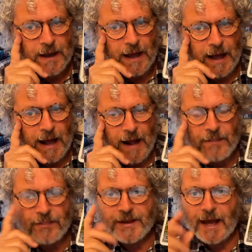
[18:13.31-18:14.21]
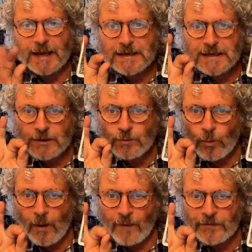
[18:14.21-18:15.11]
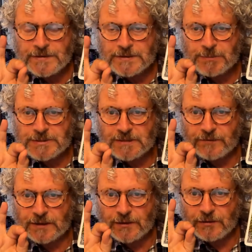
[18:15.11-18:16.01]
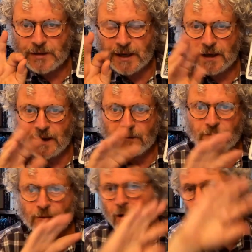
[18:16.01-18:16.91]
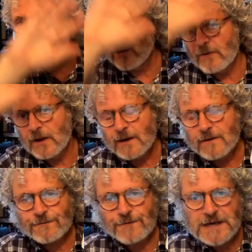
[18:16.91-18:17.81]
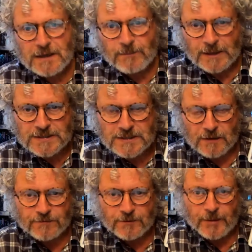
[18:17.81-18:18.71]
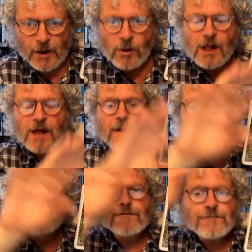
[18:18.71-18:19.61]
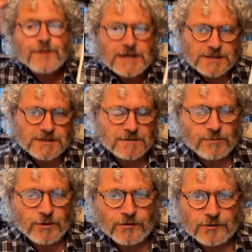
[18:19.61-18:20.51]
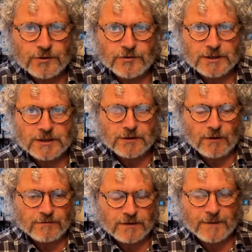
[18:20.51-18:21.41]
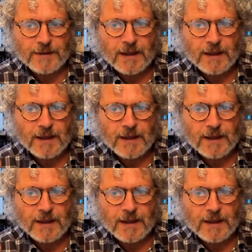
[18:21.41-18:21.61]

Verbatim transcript: uh, that I need one specific thing rather than feeding myself from the whole feast of what Druidry can offer.